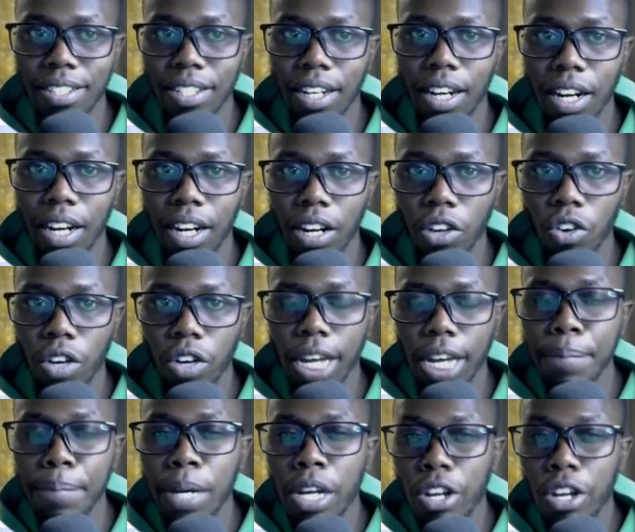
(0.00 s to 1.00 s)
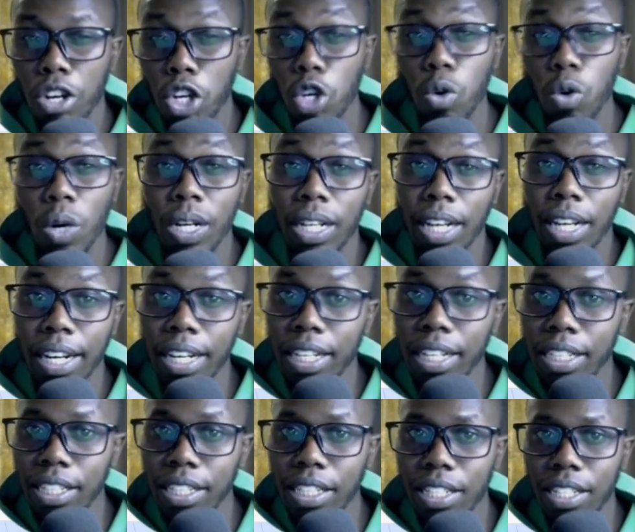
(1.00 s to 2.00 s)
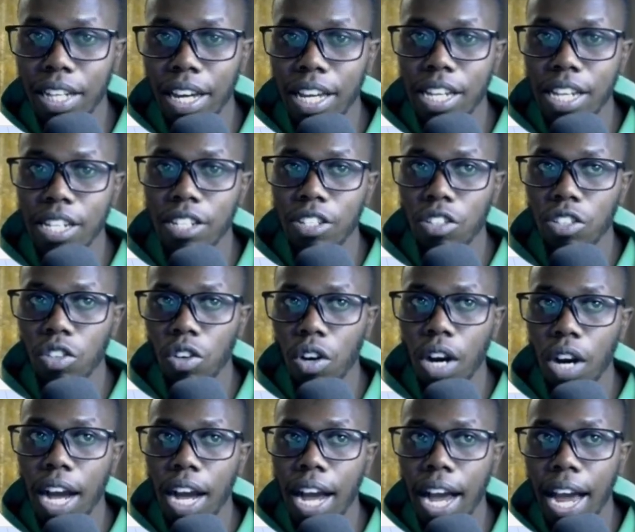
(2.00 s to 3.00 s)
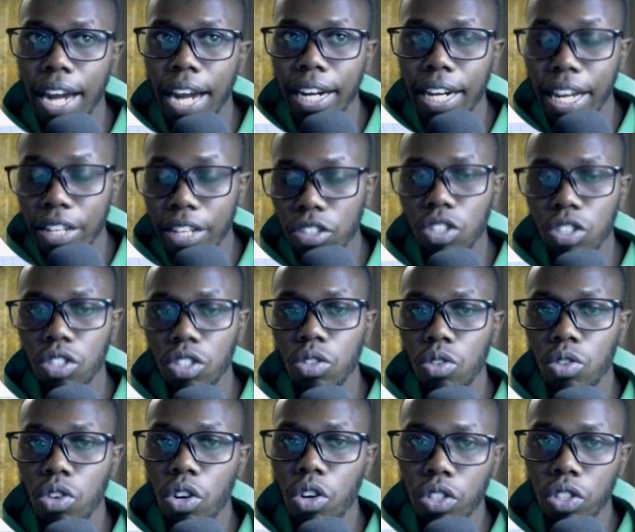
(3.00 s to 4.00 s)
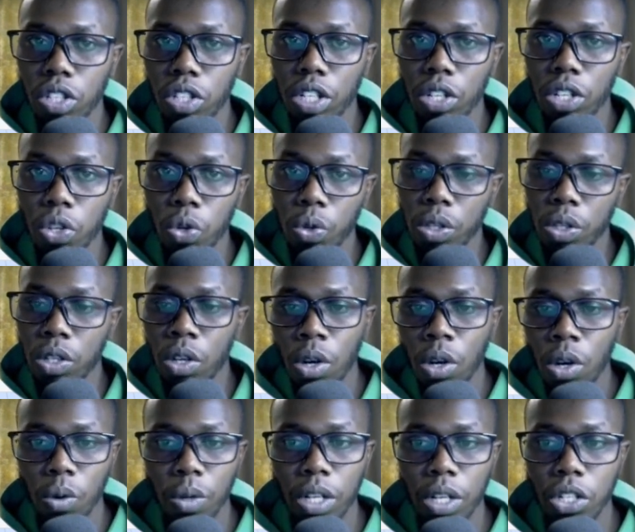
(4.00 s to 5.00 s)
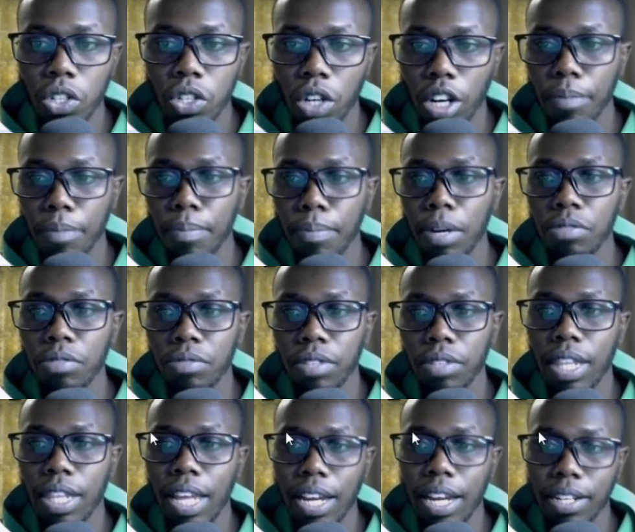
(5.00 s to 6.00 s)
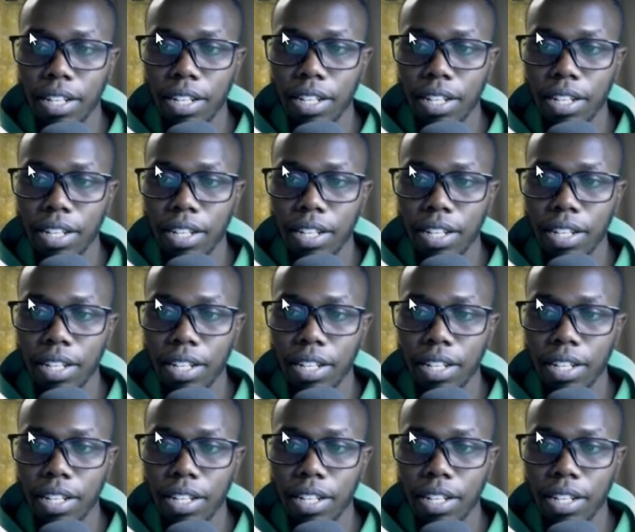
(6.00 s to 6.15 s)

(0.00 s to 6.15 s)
under your name, no one can register it, unless you don't renew it. We'll talk about that in a